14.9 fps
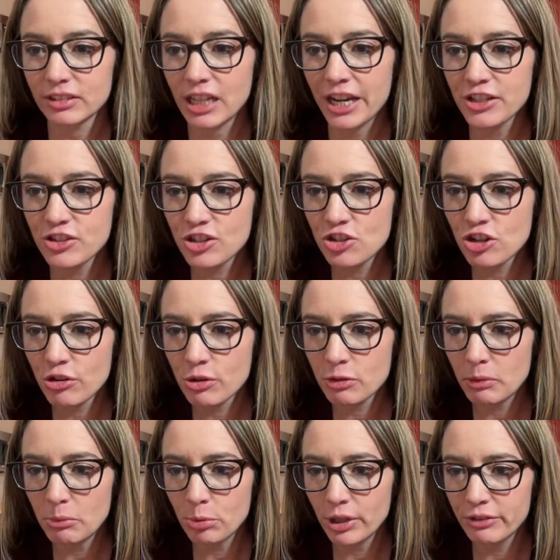I used to joke with
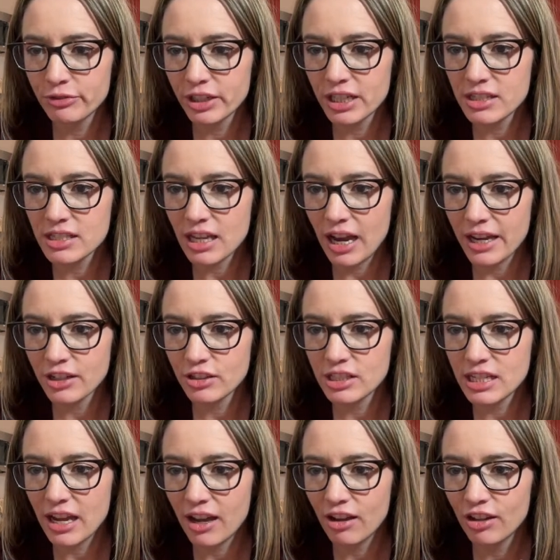my boyfriends that I could
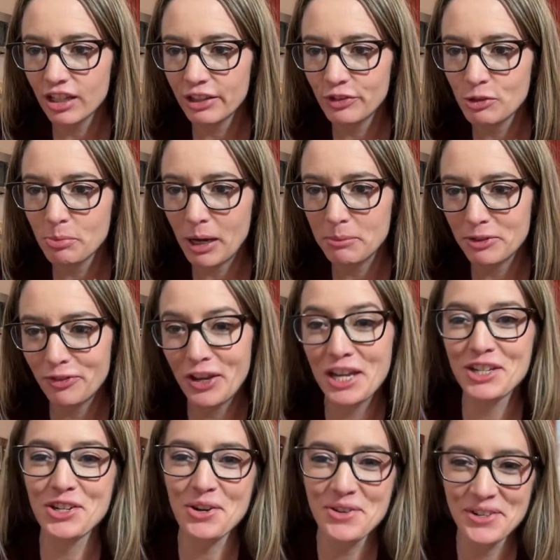tell if you buy me fake
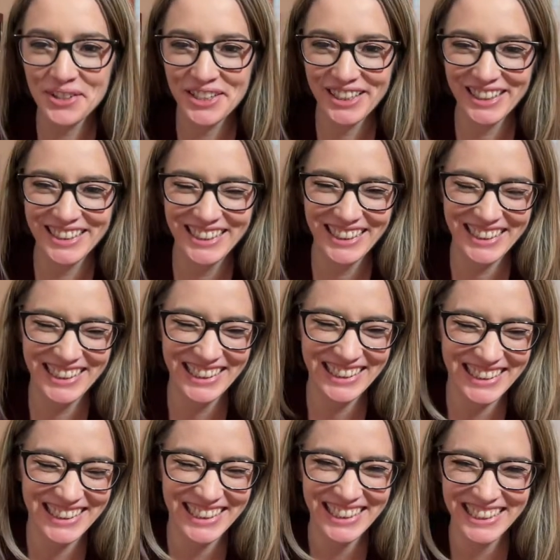jewelry.
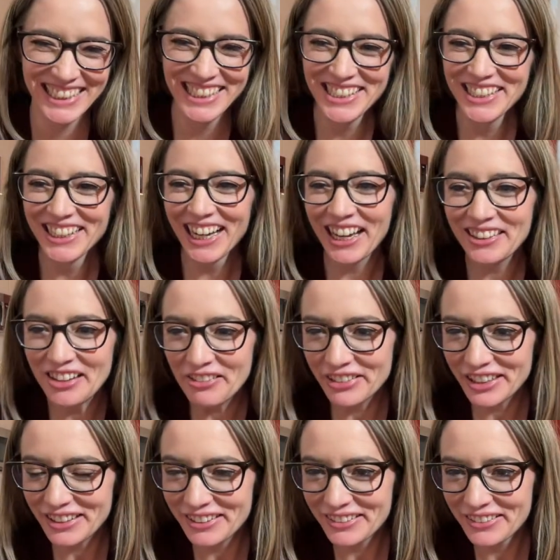I love
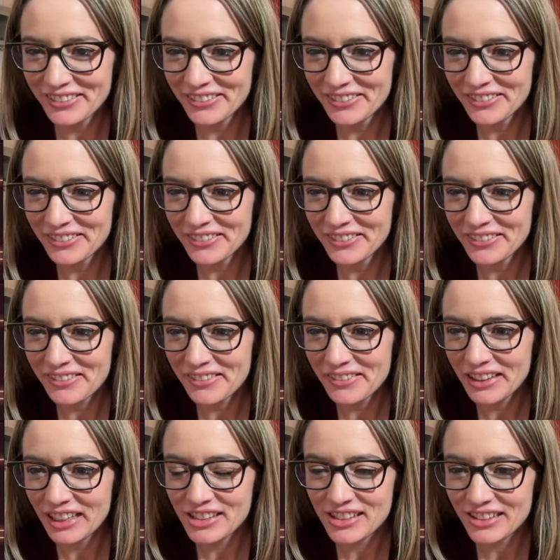it.
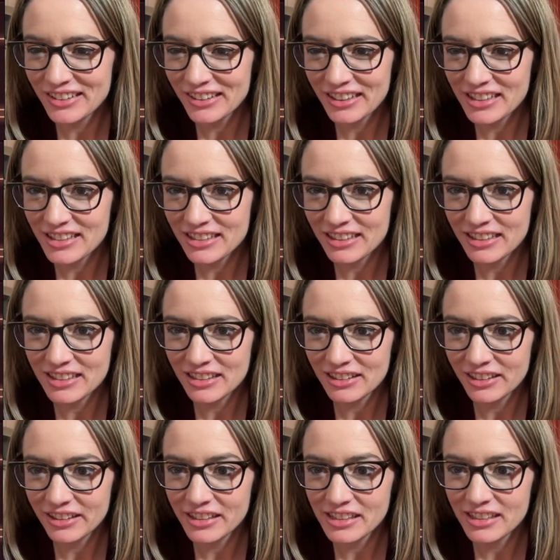That's
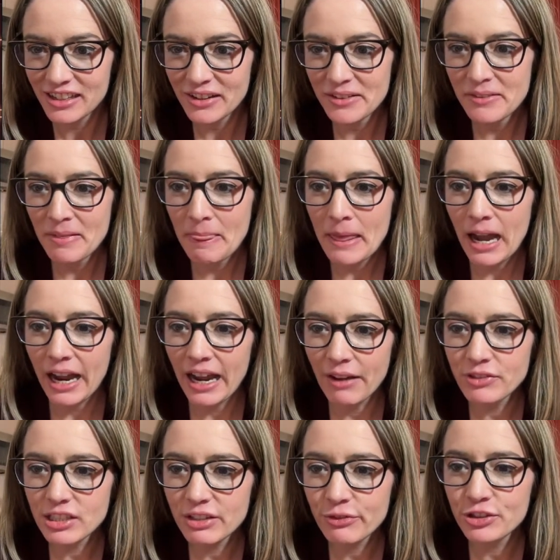hilarious. I have
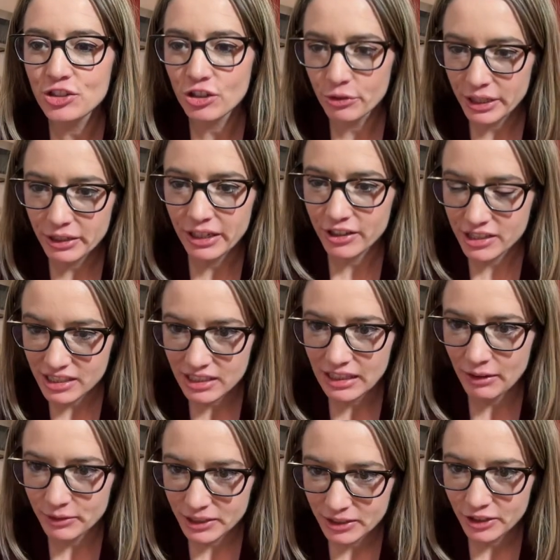to leave for... Oh, wait, I already did
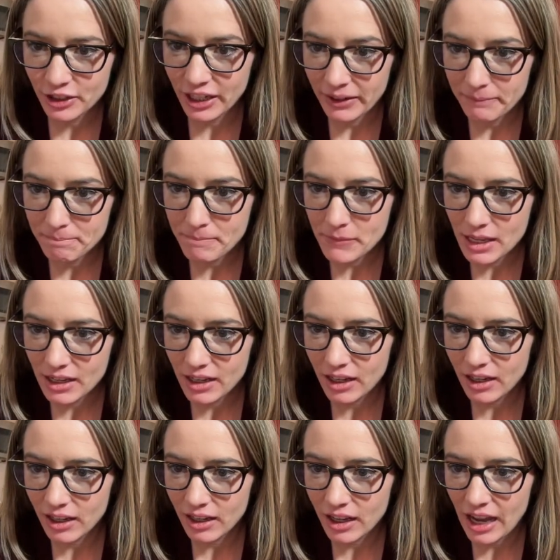that one. Okay.
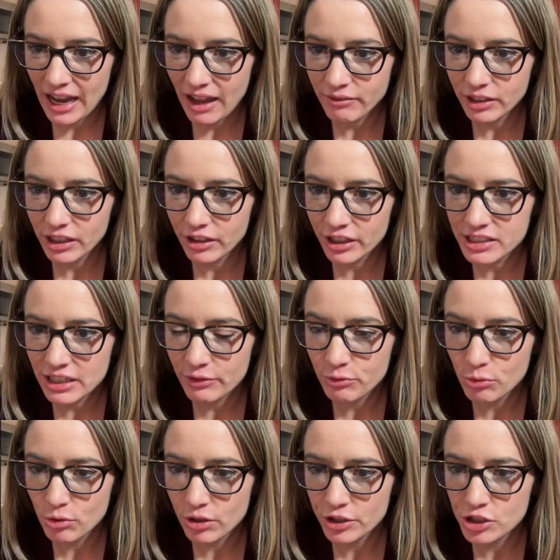I have earrings I've
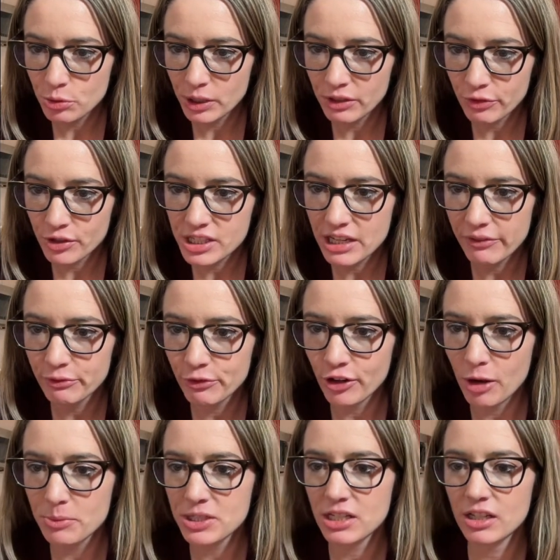worn 24/7 for
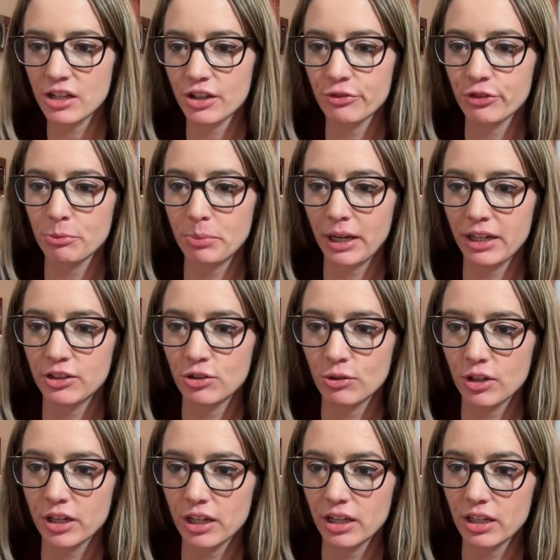almost a year from
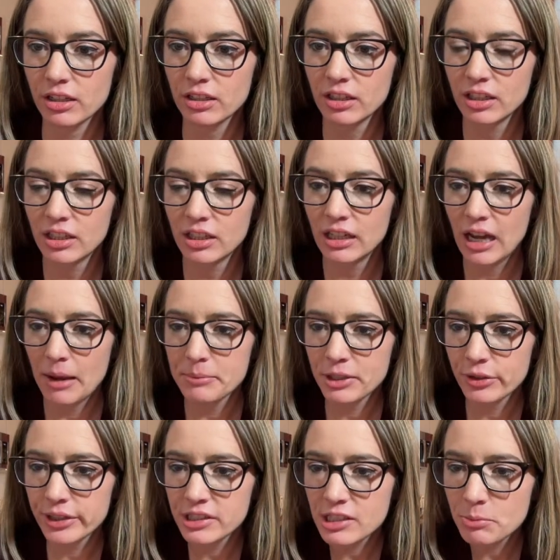Pandora. I'm
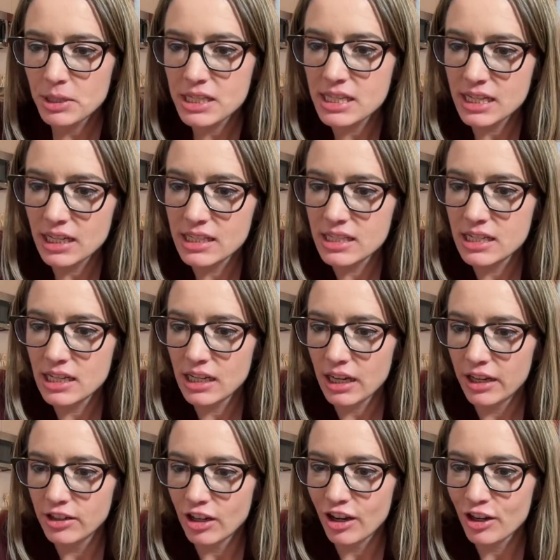going to be 60,
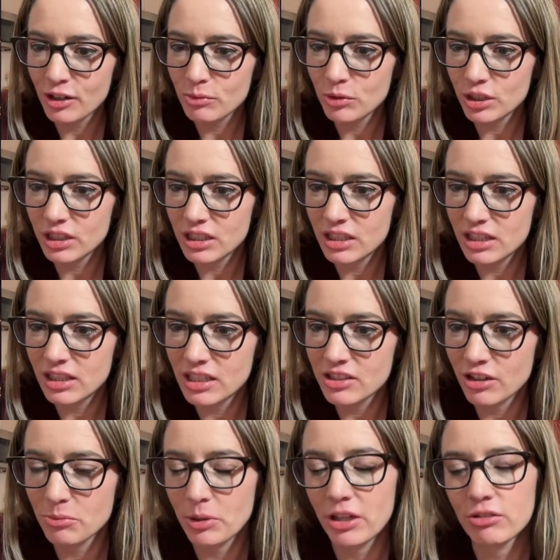and knock on wood, these
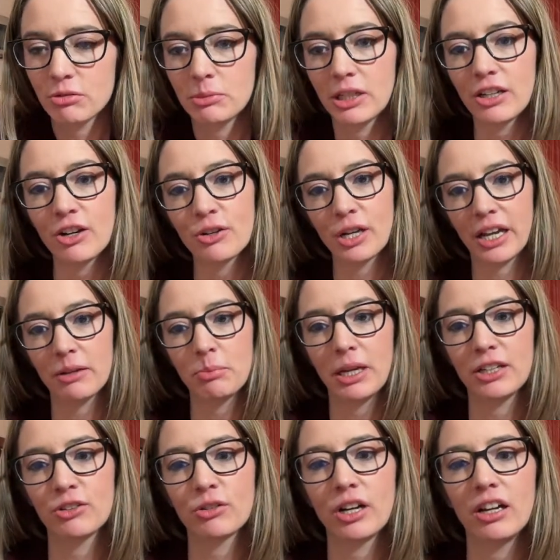aren't bothering me. Okay,
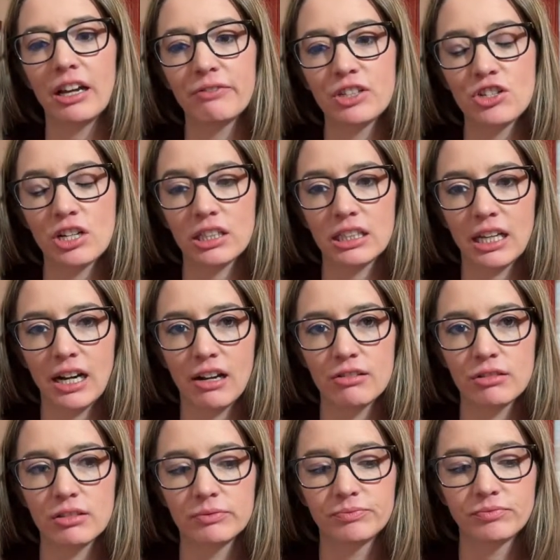Pandora. I'll have to check that
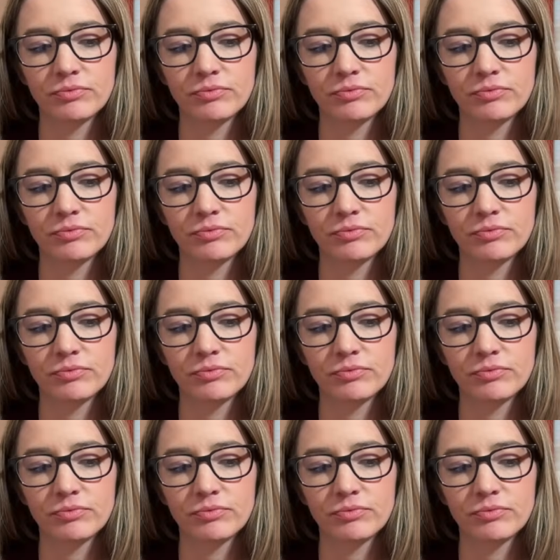out.